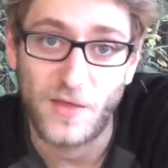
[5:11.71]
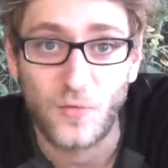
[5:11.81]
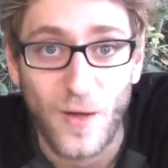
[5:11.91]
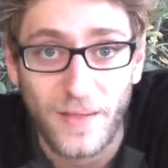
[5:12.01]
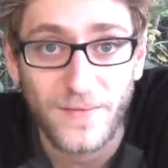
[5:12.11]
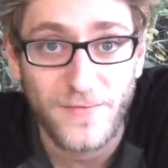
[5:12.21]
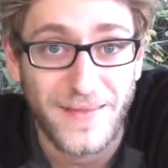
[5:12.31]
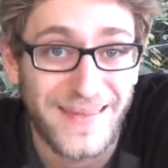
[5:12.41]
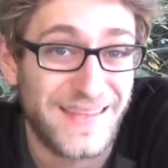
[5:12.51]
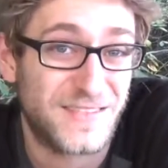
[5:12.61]
as well as
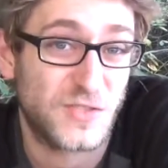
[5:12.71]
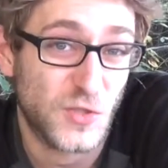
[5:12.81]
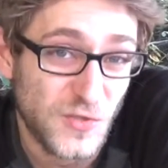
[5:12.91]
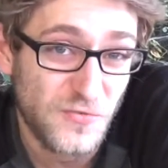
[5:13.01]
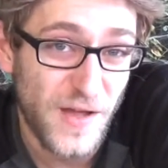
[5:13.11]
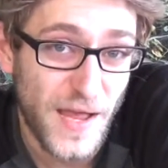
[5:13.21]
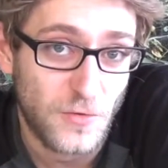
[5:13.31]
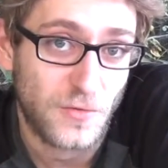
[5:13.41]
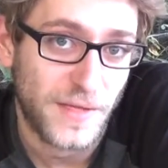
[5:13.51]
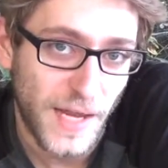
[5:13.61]
it's
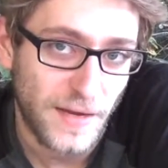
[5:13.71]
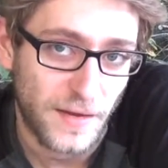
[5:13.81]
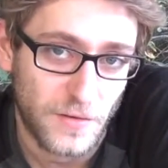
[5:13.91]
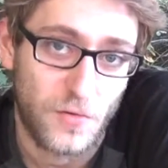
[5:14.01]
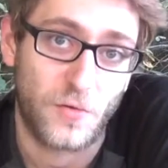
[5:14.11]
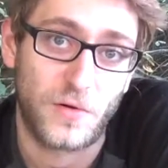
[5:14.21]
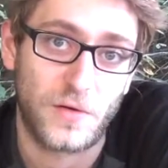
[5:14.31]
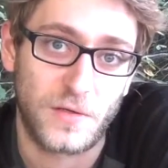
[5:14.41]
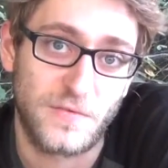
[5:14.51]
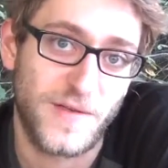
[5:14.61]
certified organic
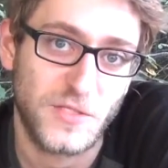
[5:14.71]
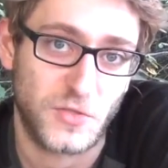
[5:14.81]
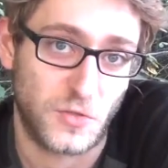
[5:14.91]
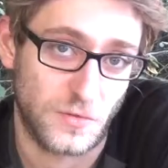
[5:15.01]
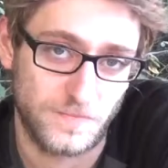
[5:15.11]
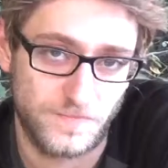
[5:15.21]
or conventional.